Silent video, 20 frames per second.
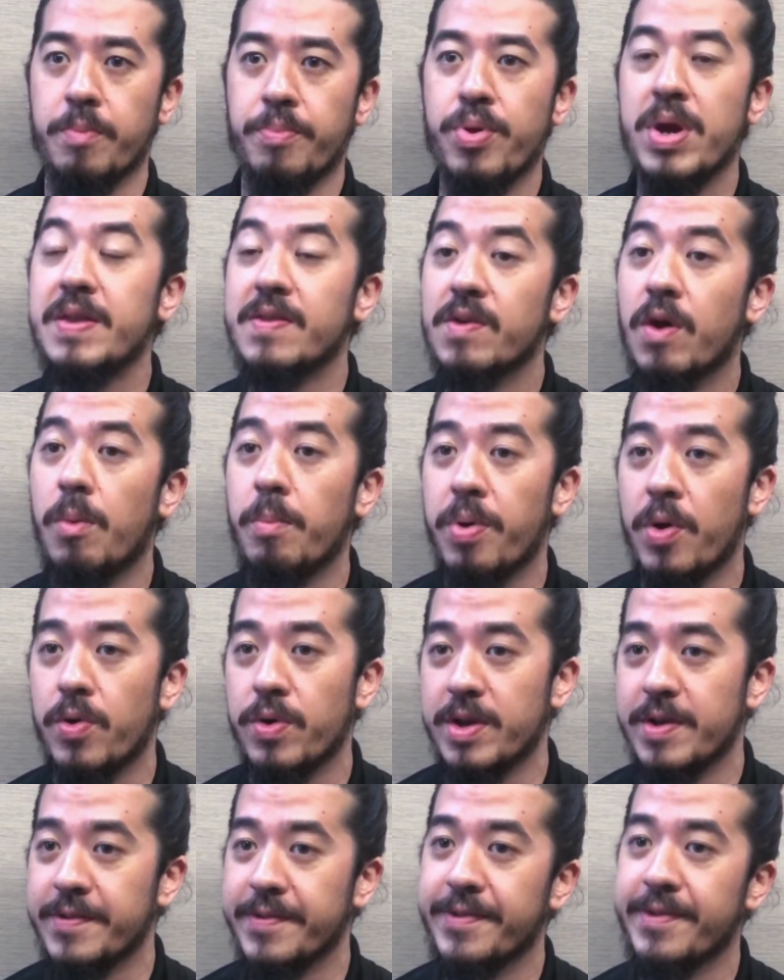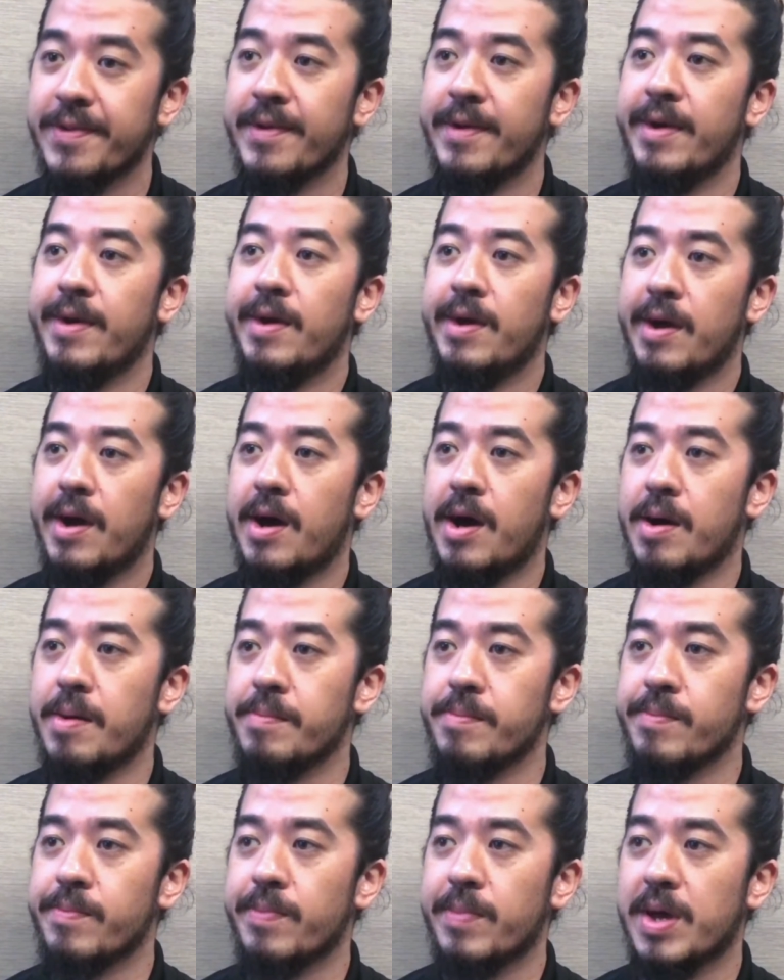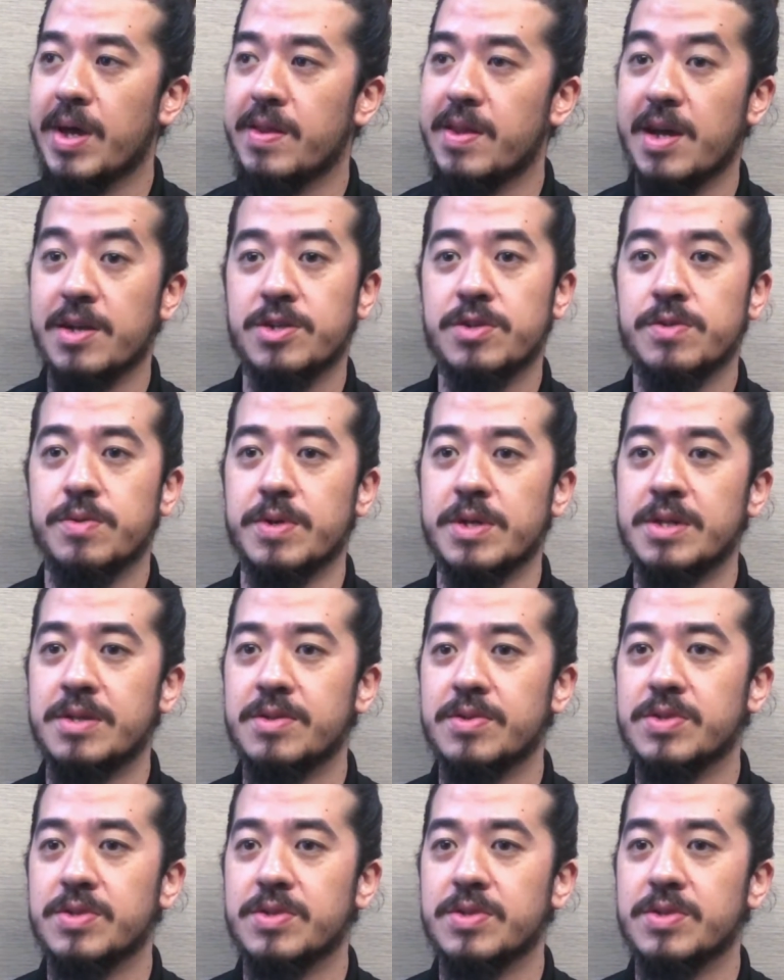print component attached to it.